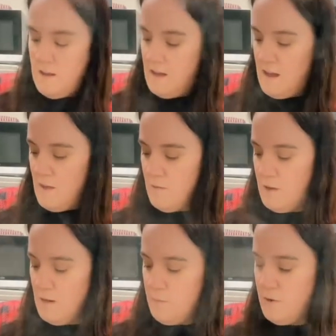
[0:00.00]
And we're
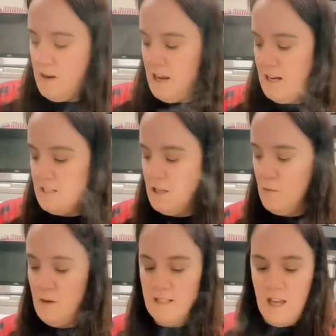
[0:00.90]
going to put it into the
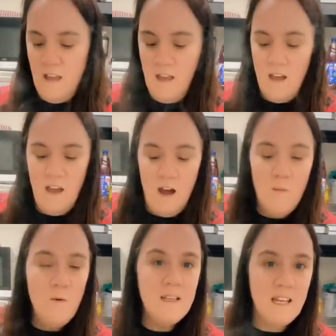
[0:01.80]
whizzer and
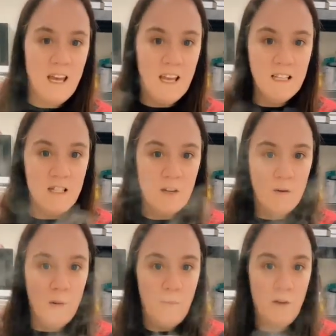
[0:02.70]
whiz it into
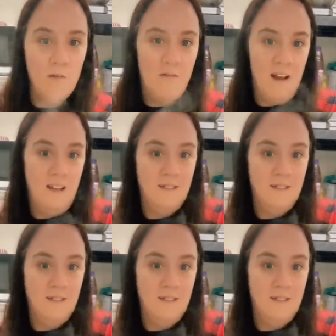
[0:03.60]
a puree.